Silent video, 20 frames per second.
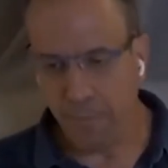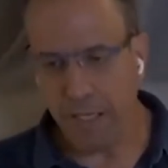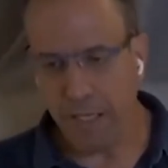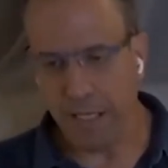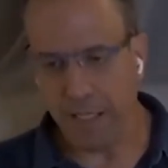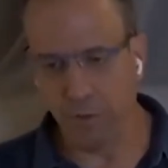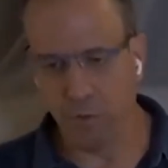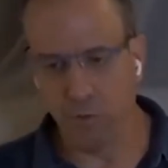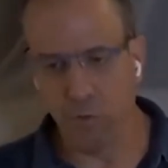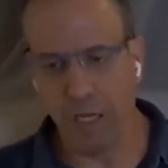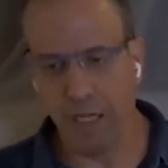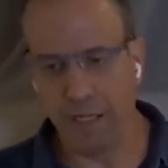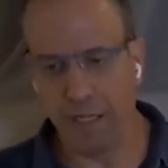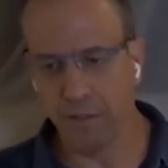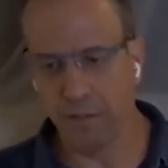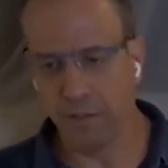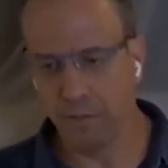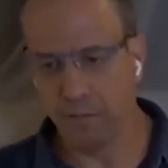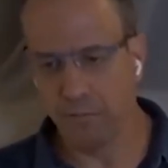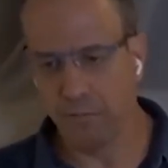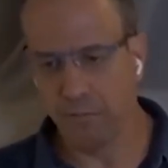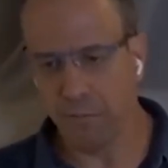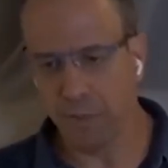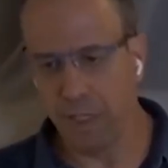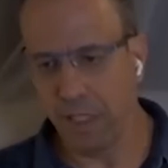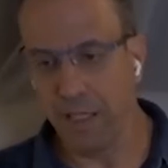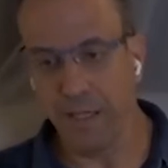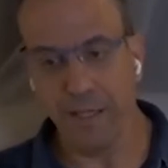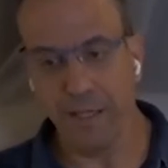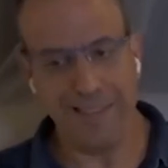and run
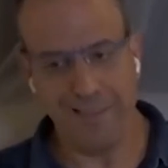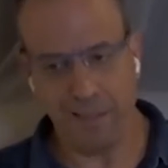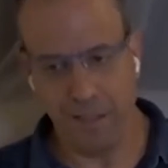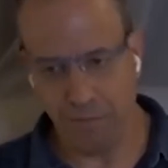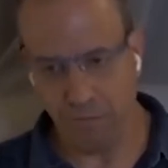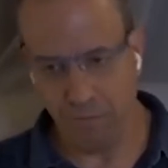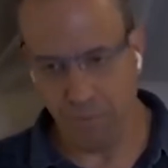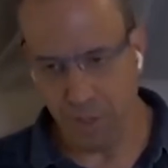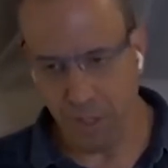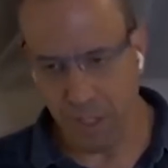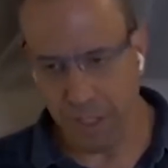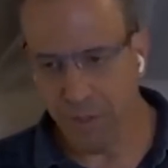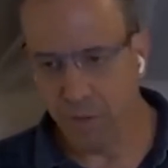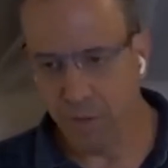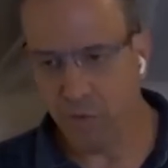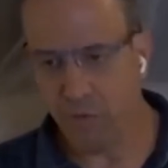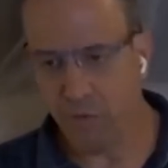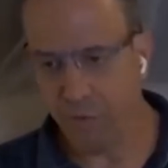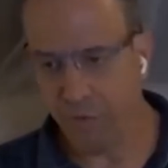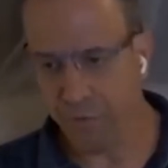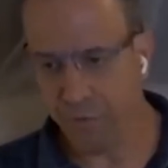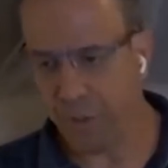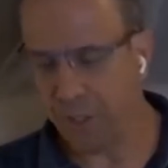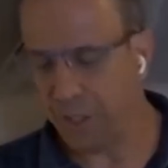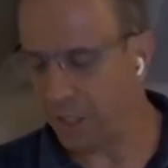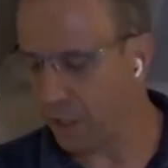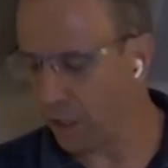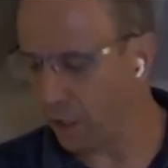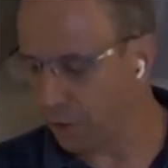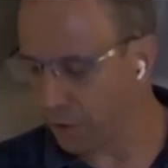in
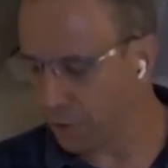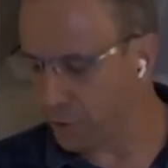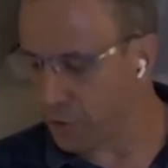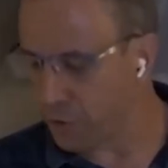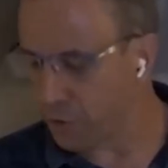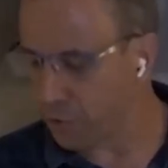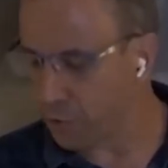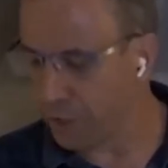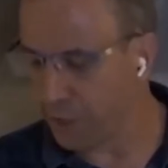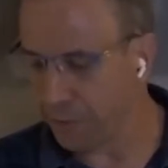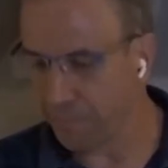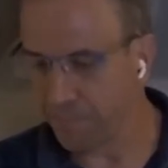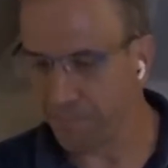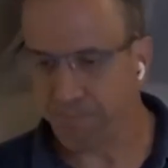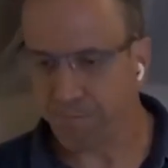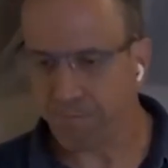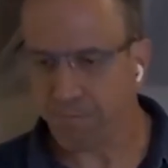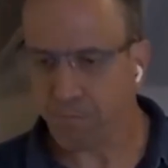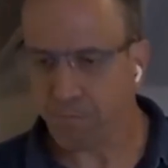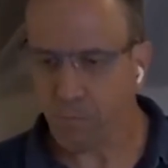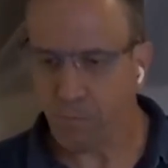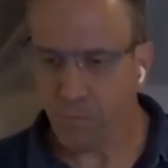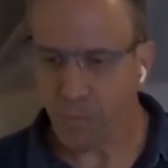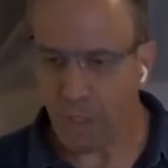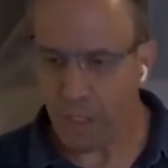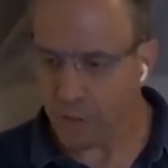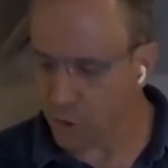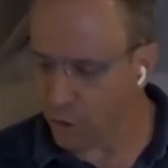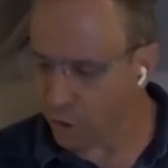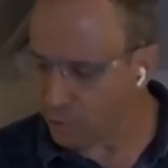3D on your screen.
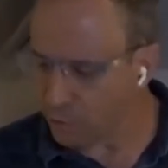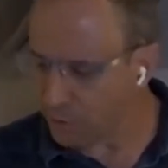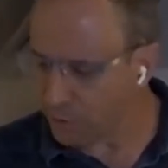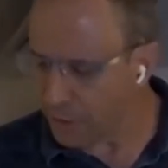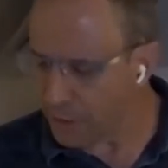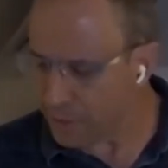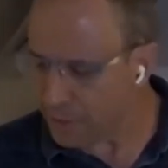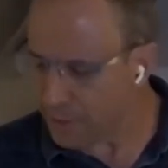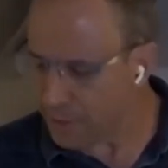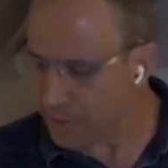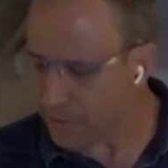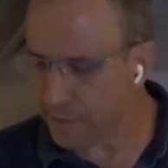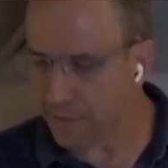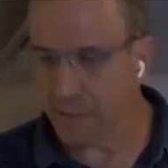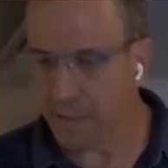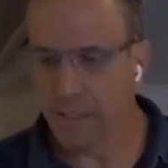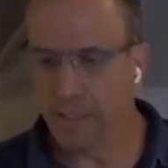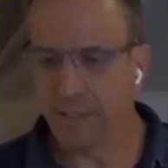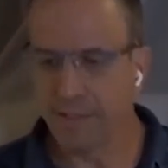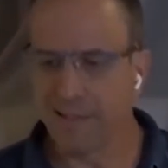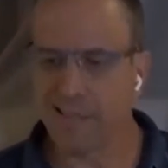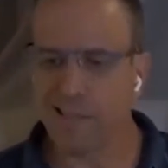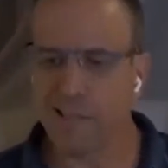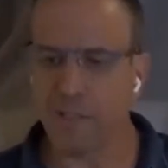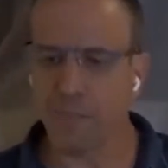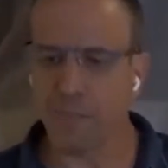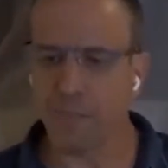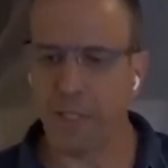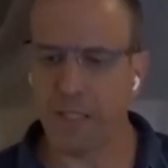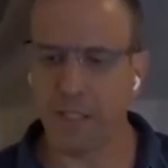So this is
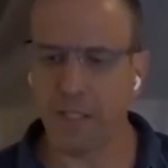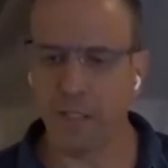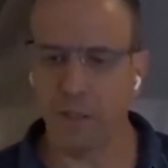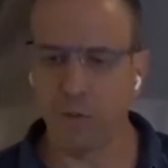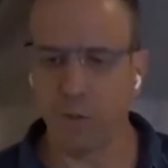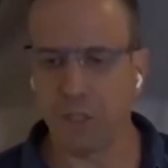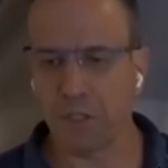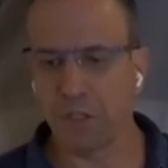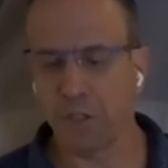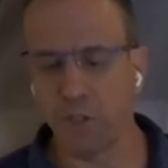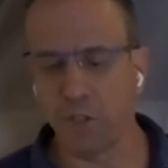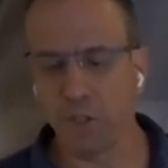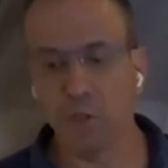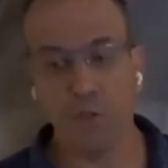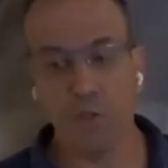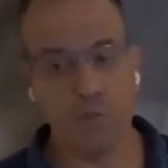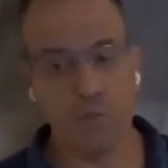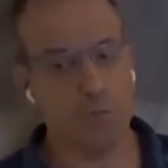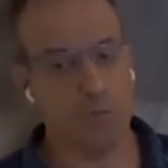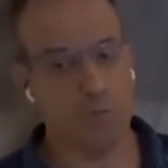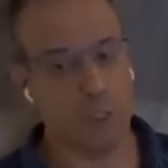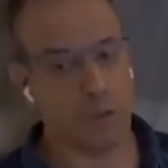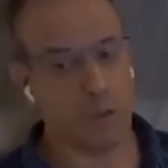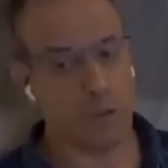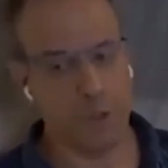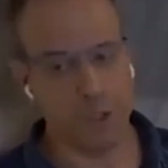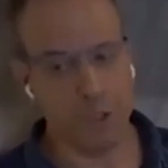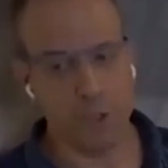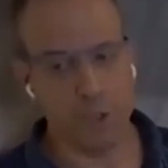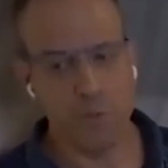basically what
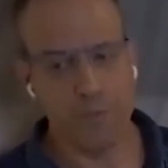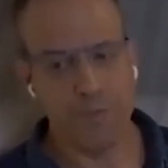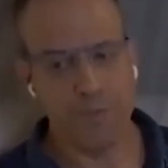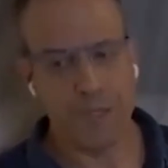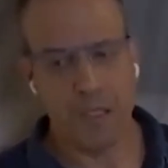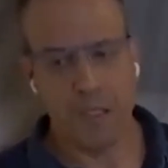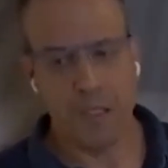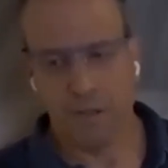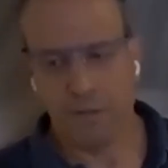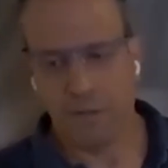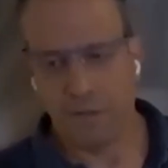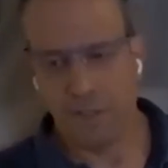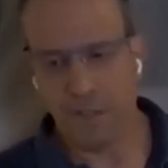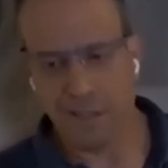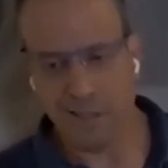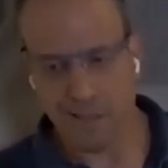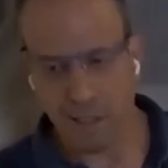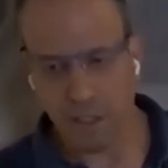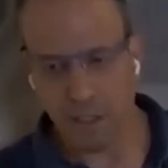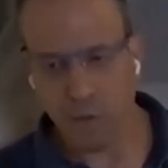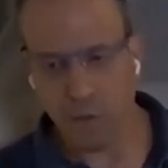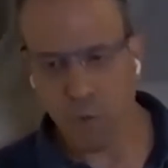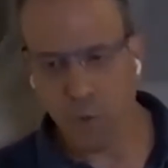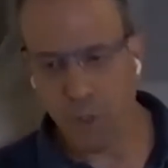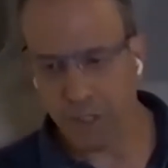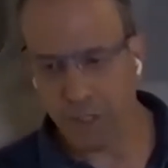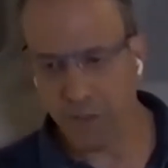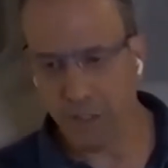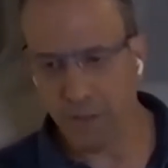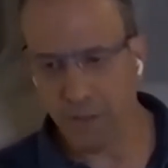we do. This is a
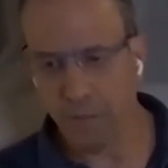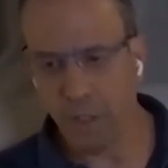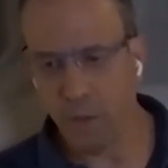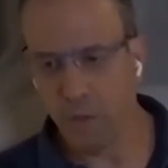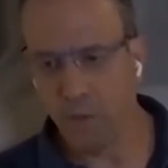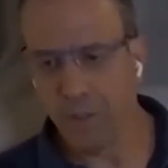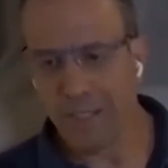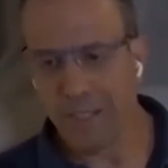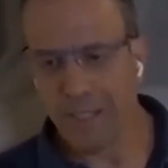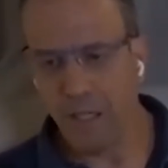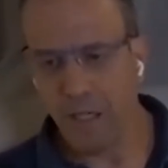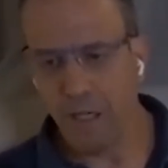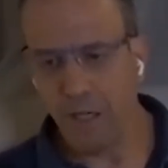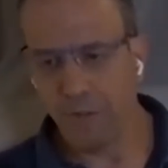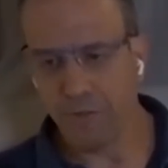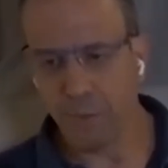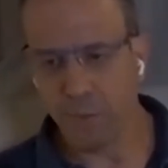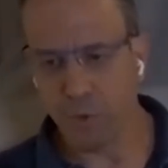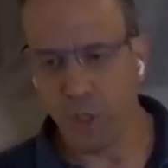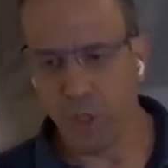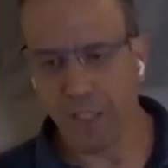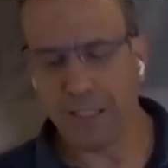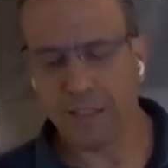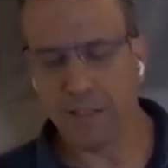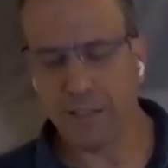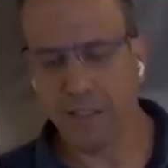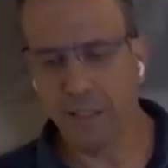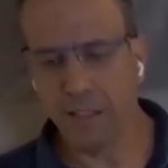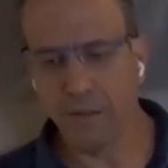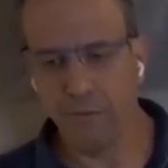quick demo of the
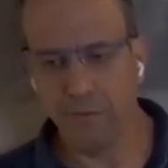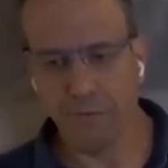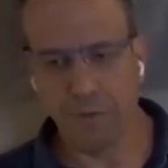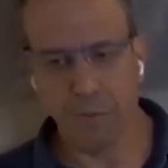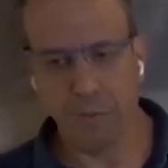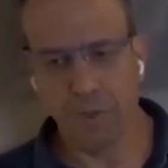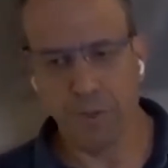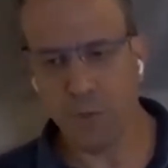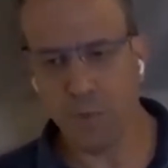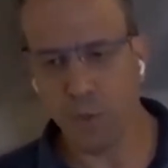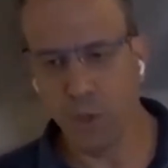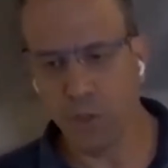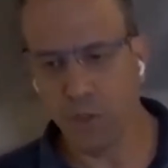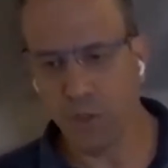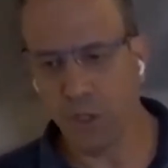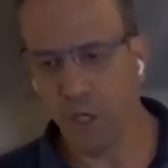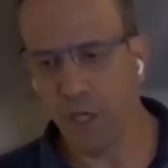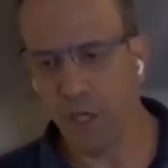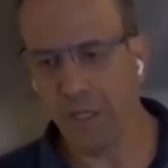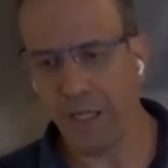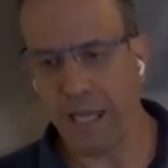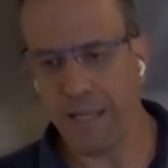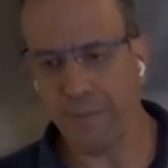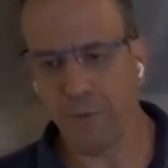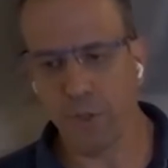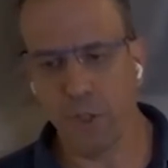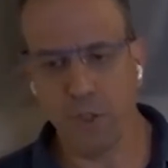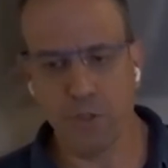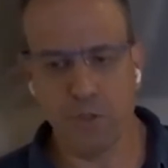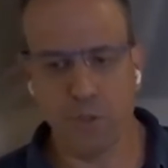product, and from this point on, I'm
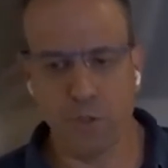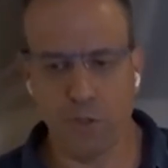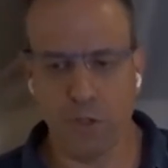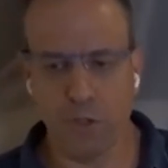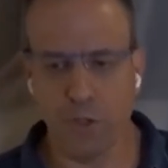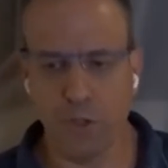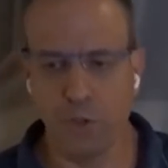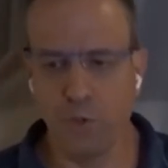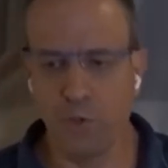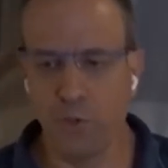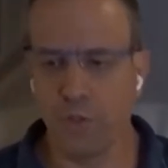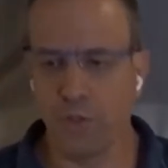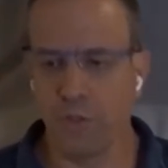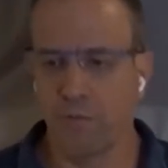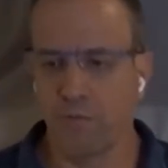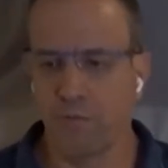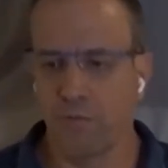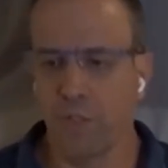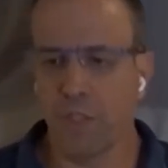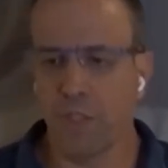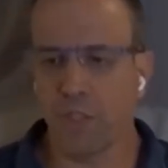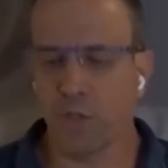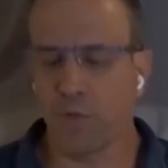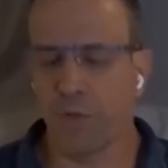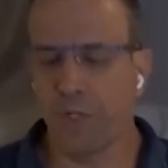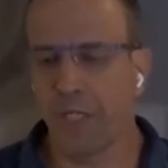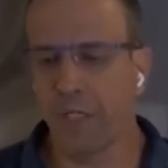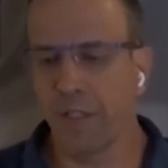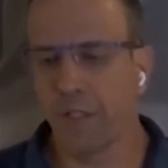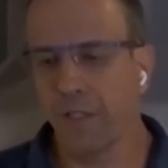going to use this
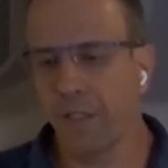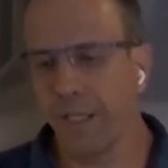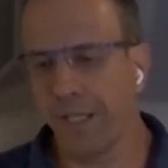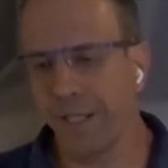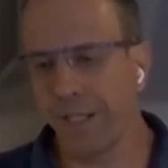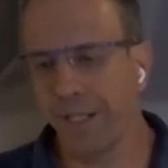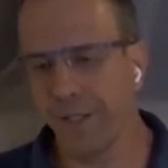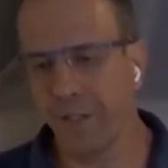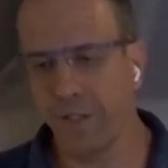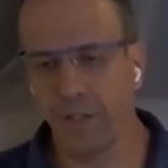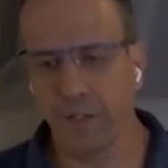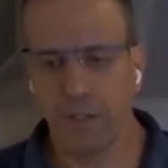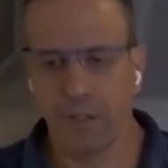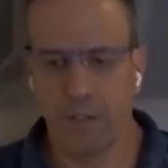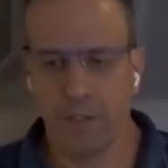screen in